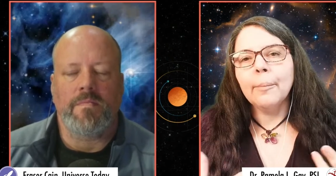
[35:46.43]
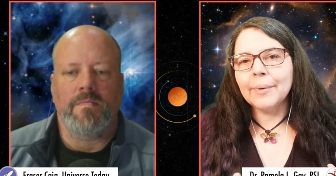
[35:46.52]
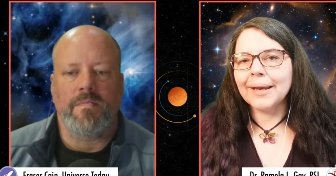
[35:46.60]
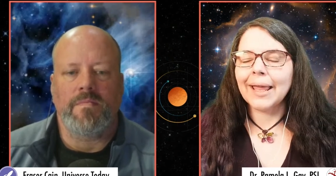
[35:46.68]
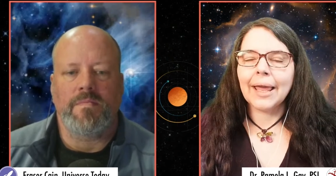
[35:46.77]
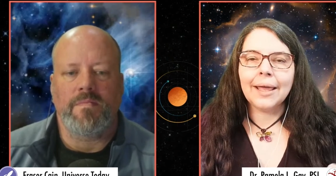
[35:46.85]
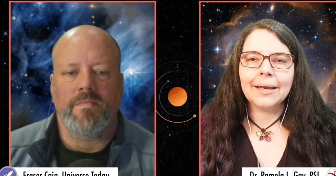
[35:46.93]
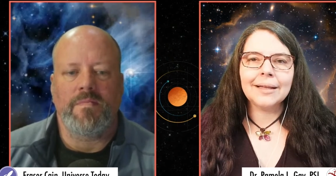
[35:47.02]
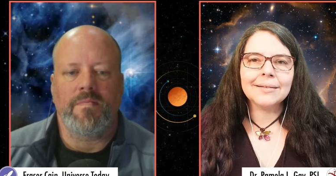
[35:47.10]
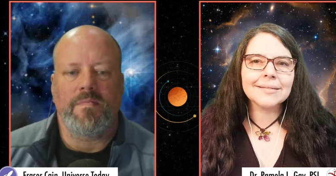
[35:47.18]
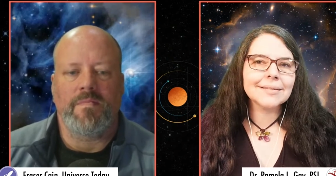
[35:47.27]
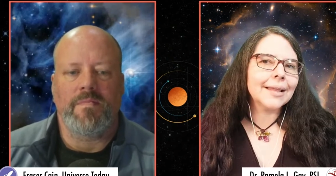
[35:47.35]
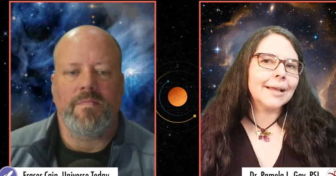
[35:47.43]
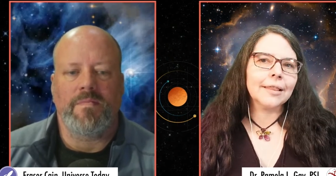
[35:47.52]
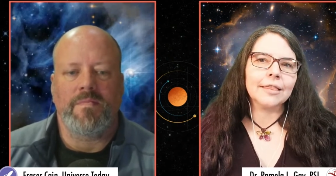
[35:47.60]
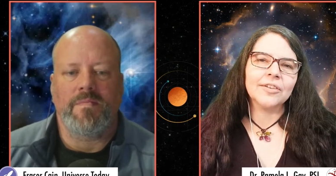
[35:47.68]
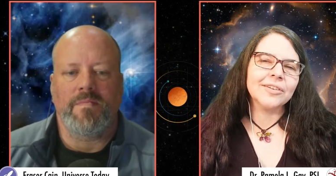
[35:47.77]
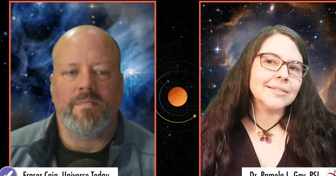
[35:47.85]
Speaker 1: But again, it's
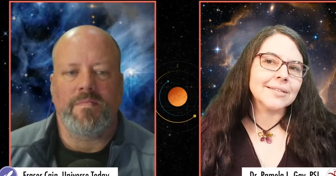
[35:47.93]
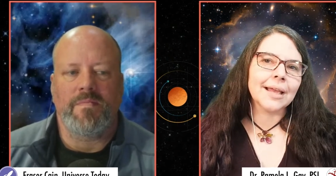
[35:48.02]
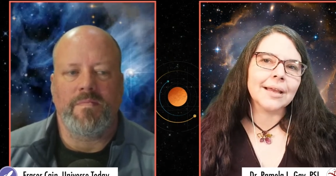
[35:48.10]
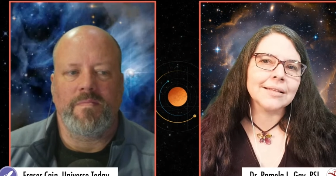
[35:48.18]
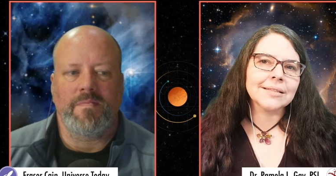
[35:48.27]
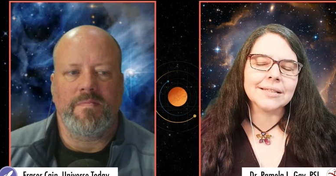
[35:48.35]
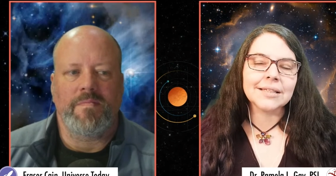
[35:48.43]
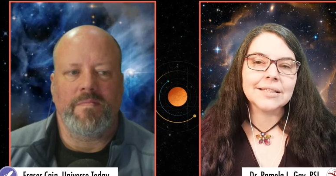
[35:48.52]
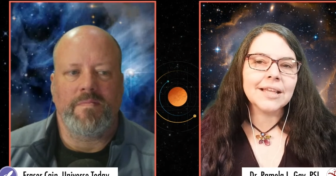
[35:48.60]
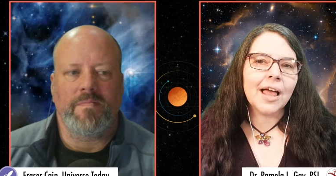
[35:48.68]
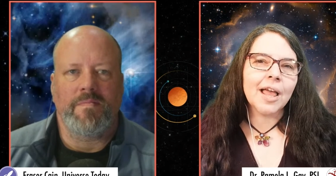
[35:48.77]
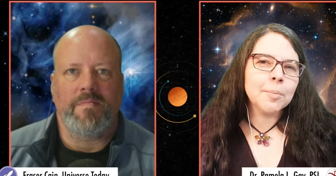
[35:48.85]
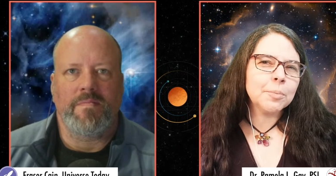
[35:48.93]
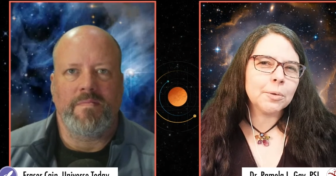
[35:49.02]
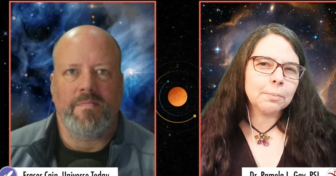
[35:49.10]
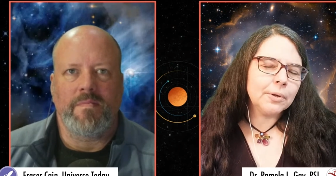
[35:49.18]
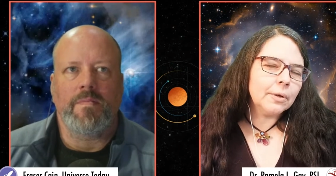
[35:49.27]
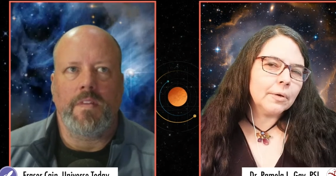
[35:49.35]
like 30 seconds at a time.
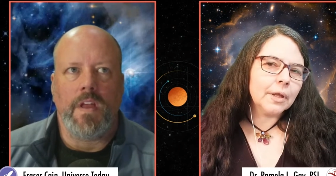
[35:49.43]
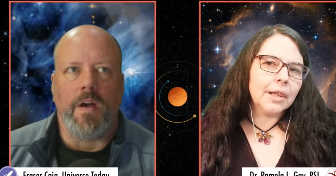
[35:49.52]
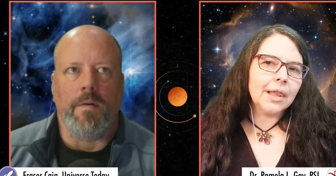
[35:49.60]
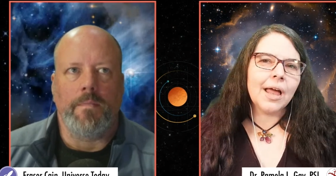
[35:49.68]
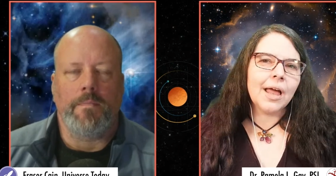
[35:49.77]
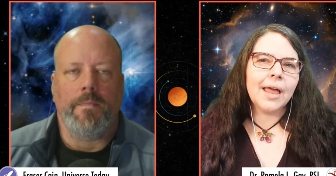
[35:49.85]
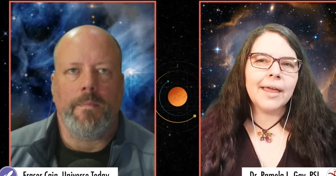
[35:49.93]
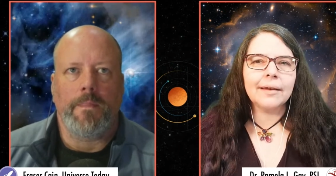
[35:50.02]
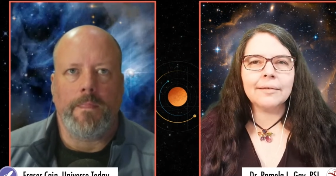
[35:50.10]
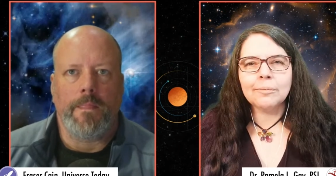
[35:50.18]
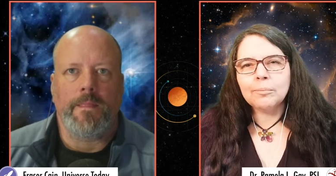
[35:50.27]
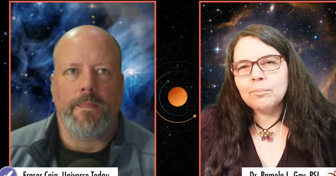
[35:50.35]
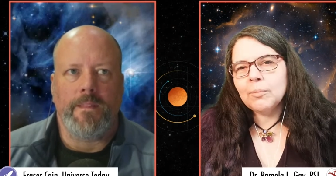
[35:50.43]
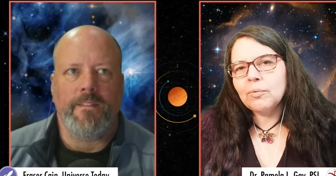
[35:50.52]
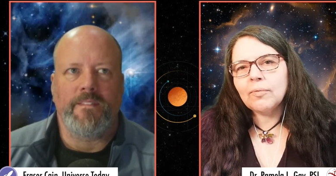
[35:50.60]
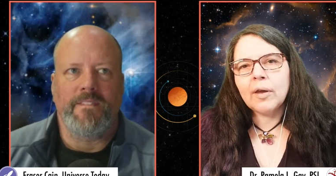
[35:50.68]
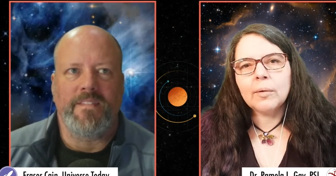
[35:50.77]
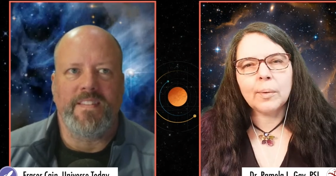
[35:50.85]
You puke yeah. a lot and
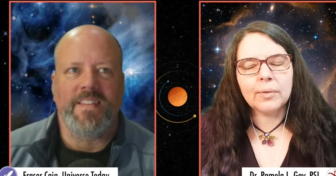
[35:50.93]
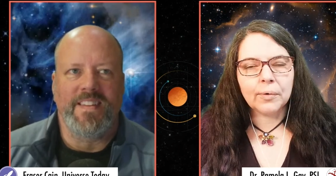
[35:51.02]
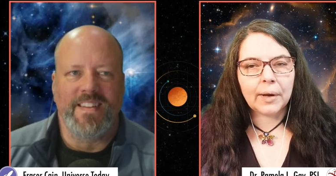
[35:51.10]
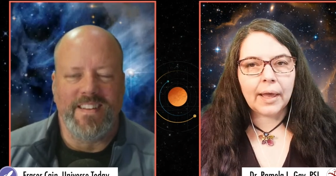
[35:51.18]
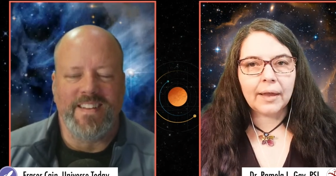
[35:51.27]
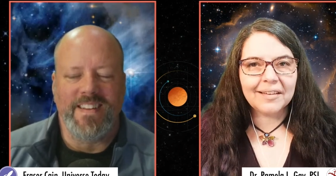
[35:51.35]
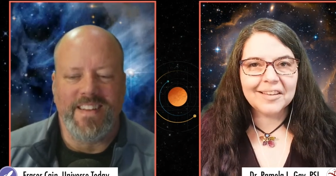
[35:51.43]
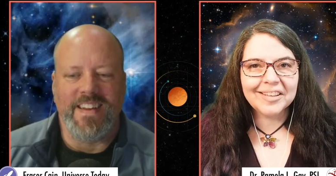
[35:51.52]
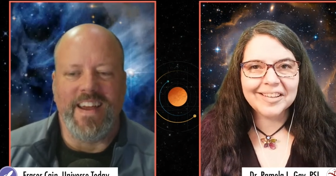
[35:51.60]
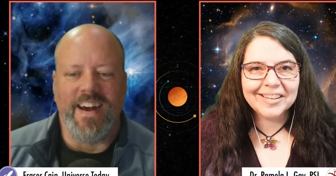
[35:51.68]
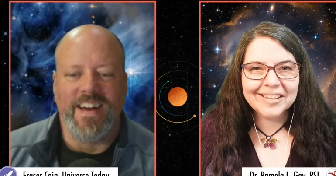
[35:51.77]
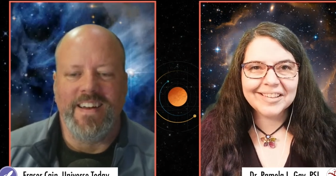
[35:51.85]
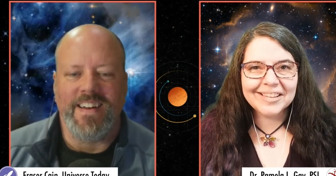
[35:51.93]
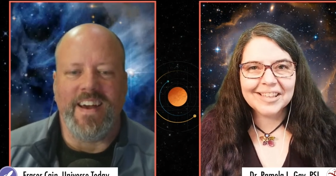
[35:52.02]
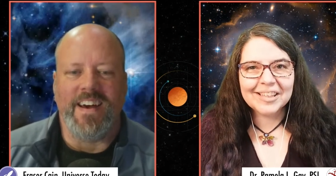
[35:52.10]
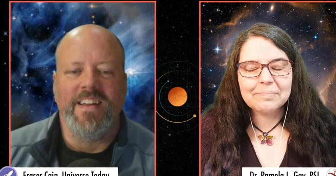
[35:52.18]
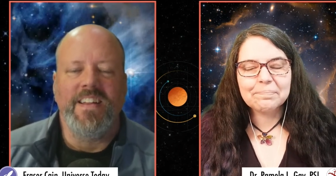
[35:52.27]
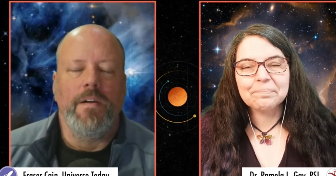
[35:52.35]
move on with your day.
Speaker 2: Yeah, yeah.
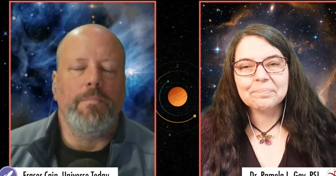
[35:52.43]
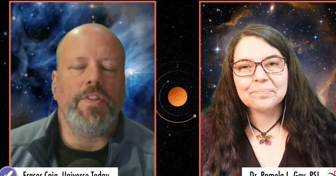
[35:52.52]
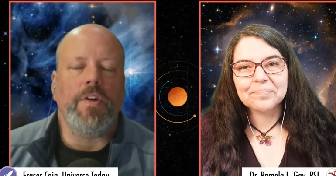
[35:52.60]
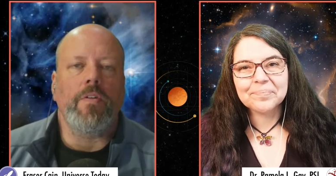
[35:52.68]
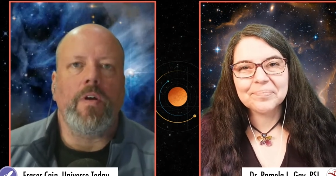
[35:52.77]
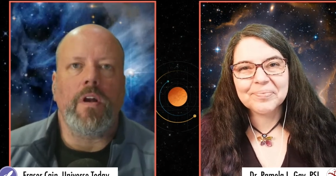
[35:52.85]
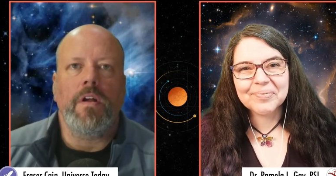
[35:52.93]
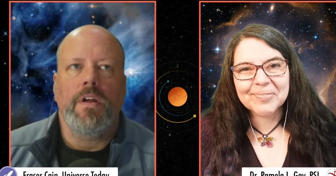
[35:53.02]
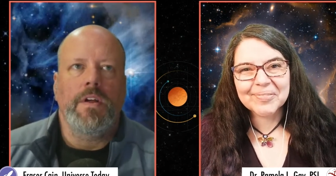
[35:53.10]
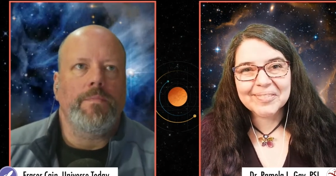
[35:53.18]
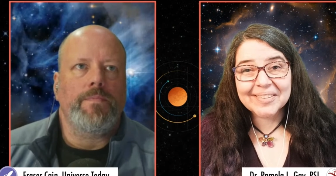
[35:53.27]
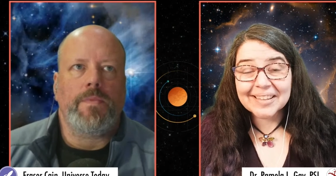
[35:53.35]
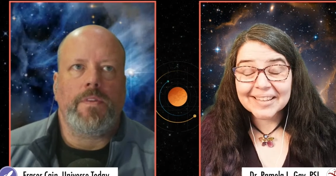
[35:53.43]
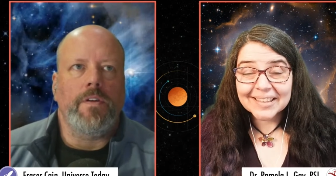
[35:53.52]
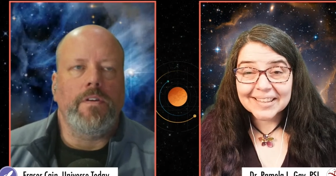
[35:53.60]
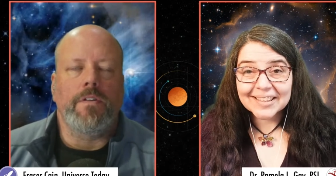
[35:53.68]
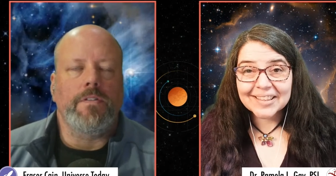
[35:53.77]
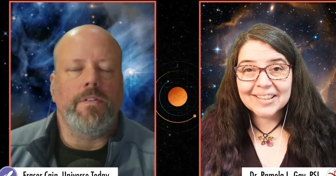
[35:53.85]
But there are
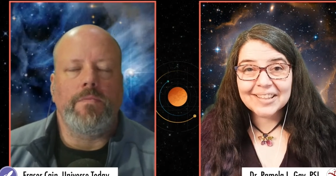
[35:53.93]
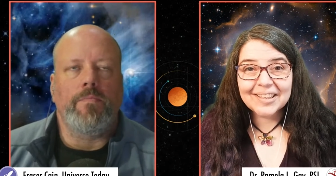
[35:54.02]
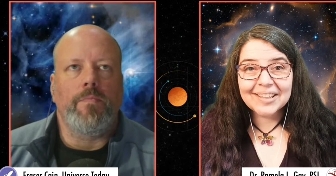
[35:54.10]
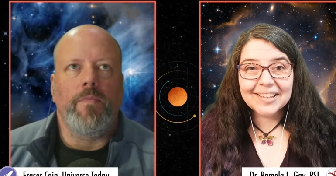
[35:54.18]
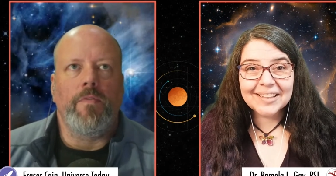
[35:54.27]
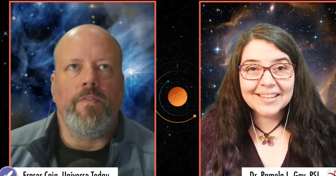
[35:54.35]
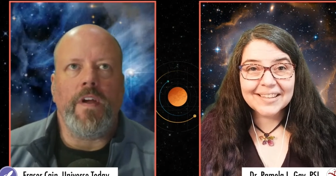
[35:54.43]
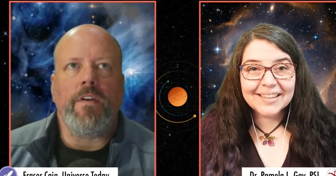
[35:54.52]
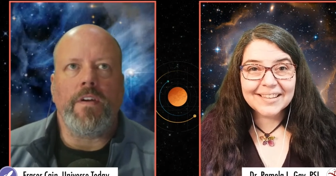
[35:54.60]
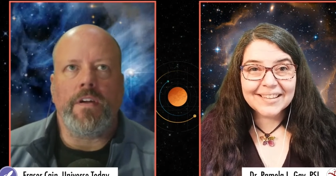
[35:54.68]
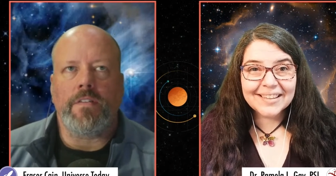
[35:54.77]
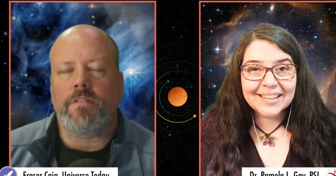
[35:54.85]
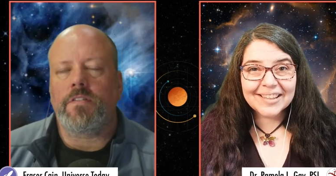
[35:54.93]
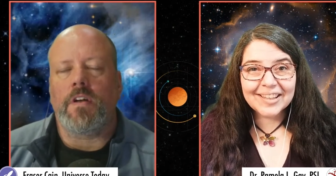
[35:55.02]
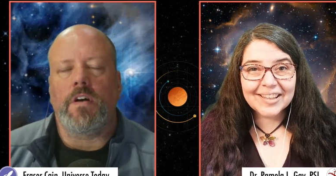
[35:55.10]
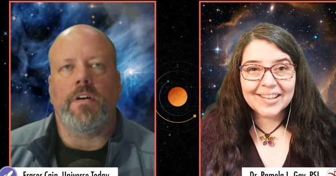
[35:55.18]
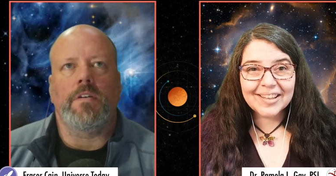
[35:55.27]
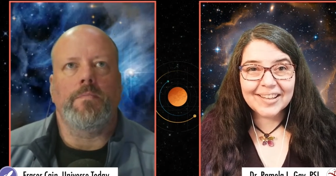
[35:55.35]
various
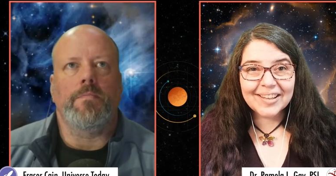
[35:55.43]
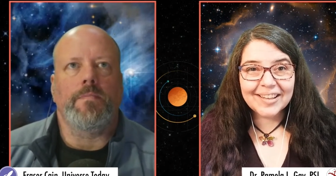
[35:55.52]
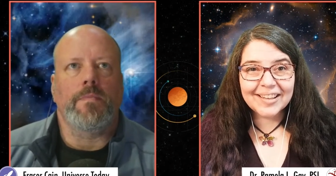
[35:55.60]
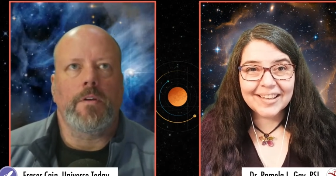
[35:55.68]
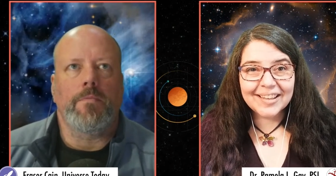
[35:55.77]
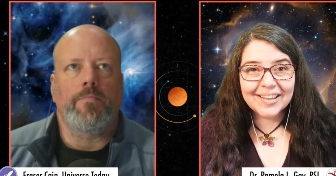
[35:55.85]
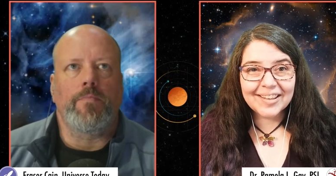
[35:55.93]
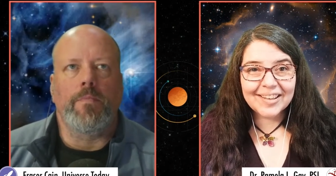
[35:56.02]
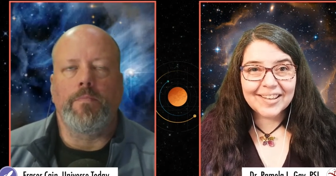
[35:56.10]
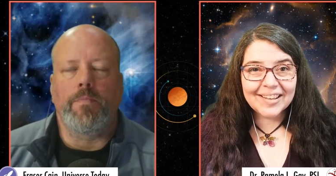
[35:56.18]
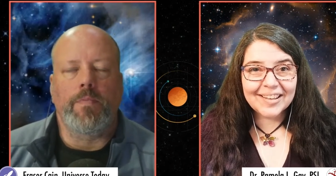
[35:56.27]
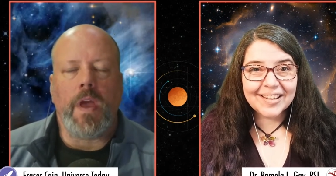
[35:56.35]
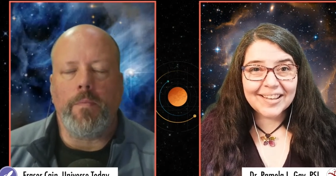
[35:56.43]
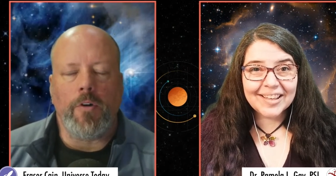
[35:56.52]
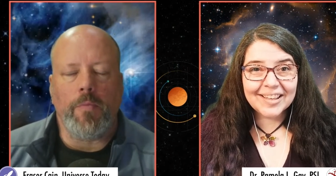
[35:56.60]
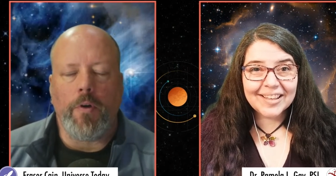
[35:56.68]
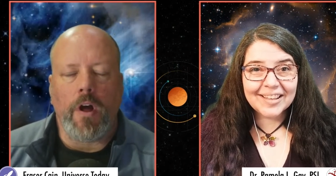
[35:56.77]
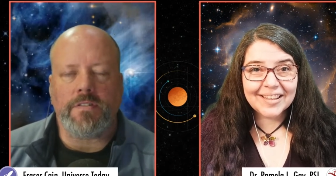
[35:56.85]
um, chemical
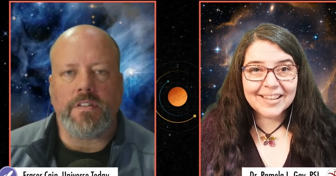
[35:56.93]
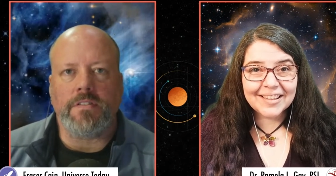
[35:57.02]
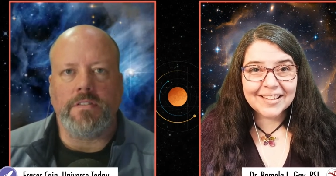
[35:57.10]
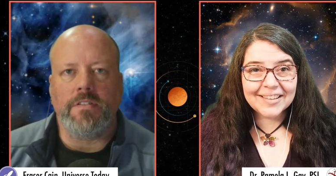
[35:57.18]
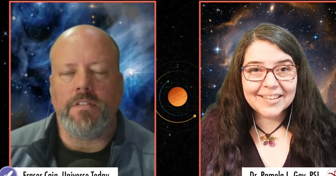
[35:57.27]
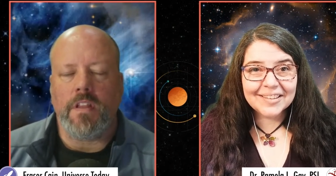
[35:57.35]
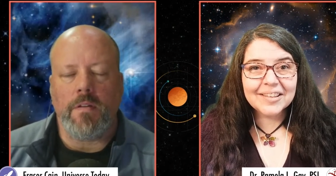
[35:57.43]
processes that